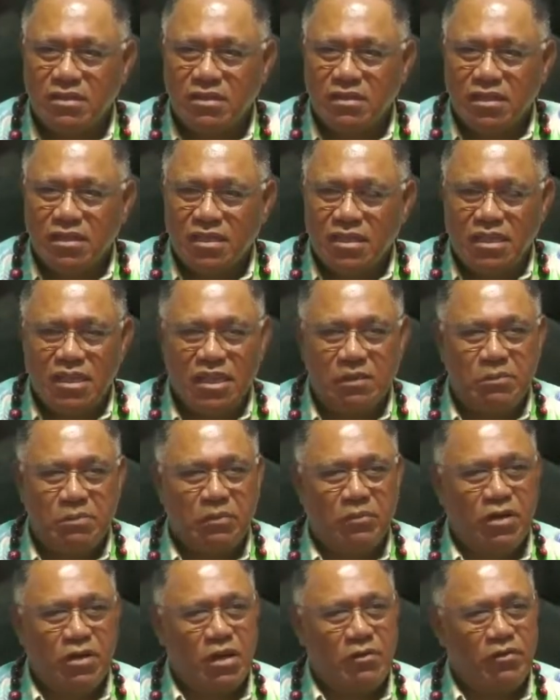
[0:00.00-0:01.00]
Ya pe fo
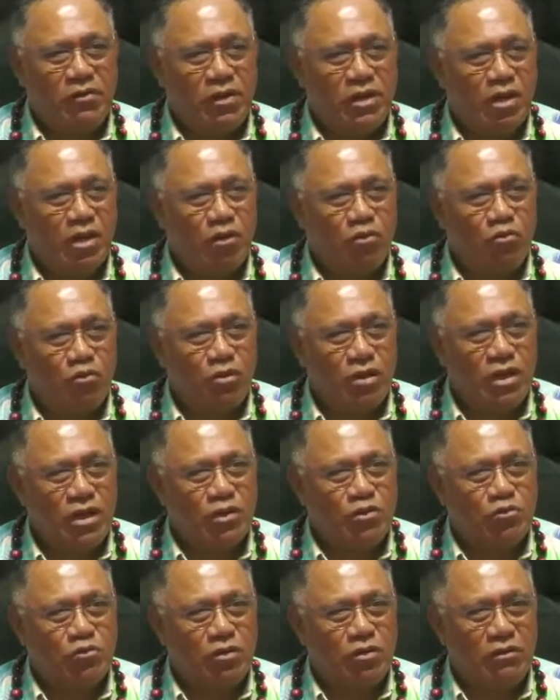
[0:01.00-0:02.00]
le fa le ku le
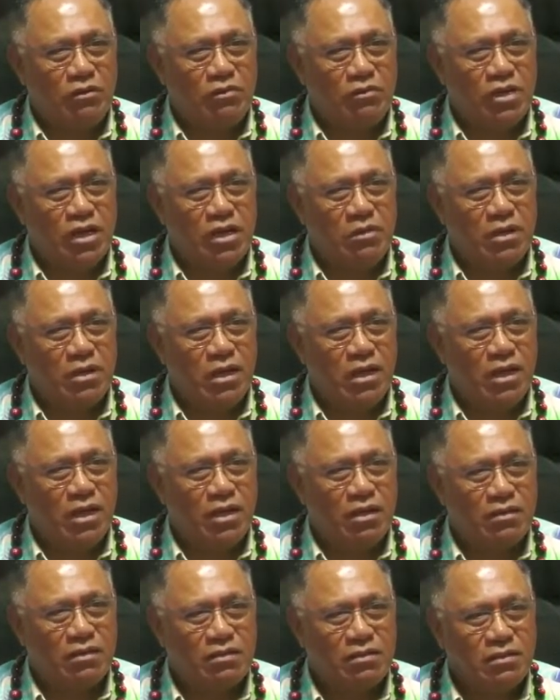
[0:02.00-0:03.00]
tu ai fa ya me le.
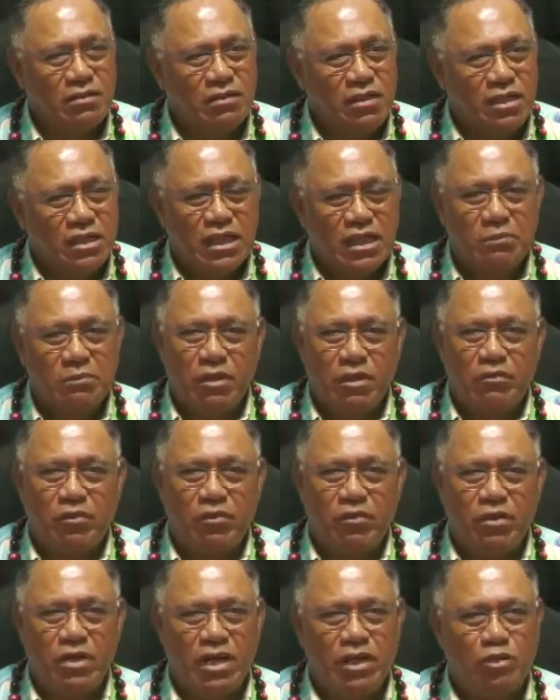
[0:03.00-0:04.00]
Ya pe fo
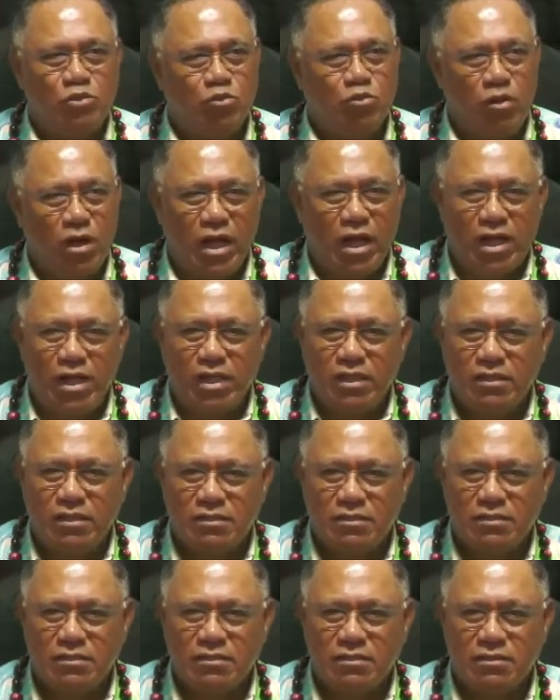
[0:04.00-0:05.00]
le tu hai.
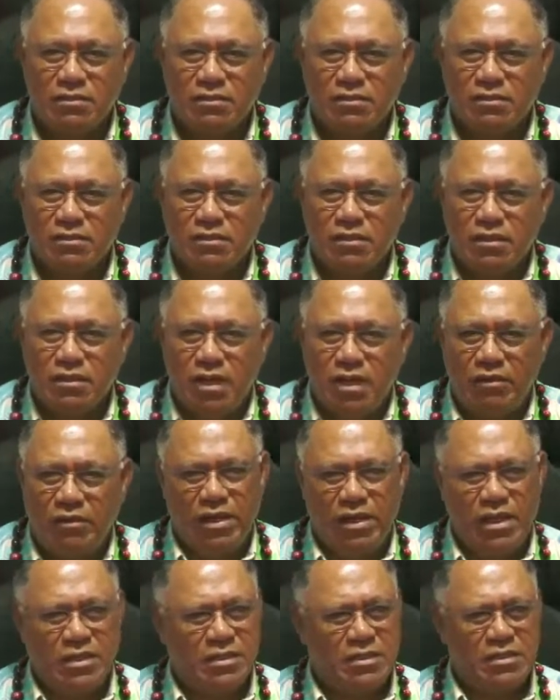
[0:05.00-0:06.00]
Ave
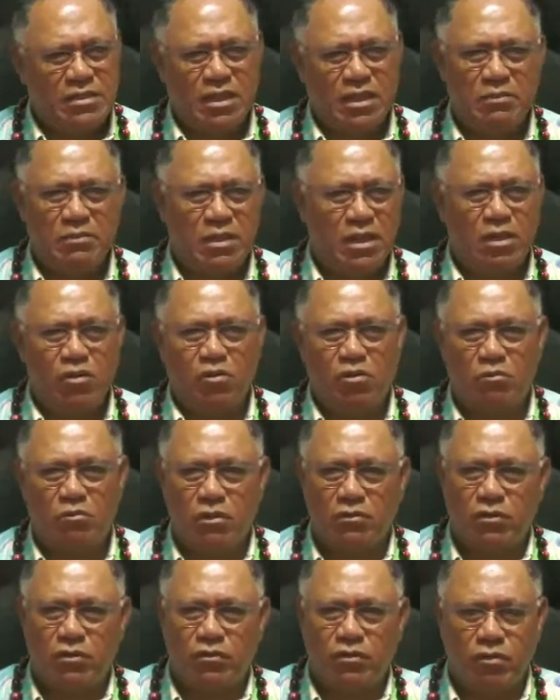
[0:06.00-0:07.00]
essen me le
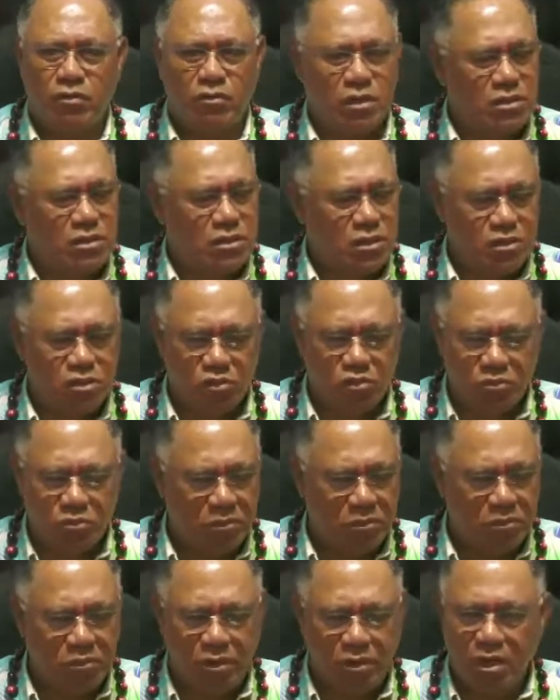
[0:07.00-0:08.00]
ma fa. It's a stupid
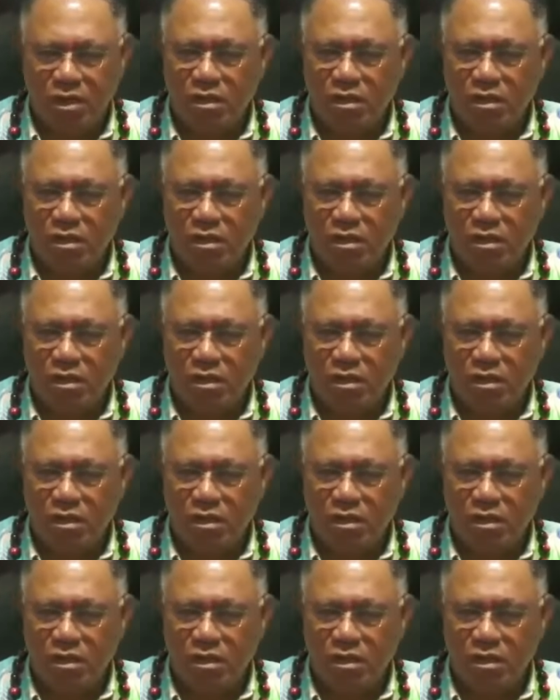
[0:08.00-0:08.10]
prayer.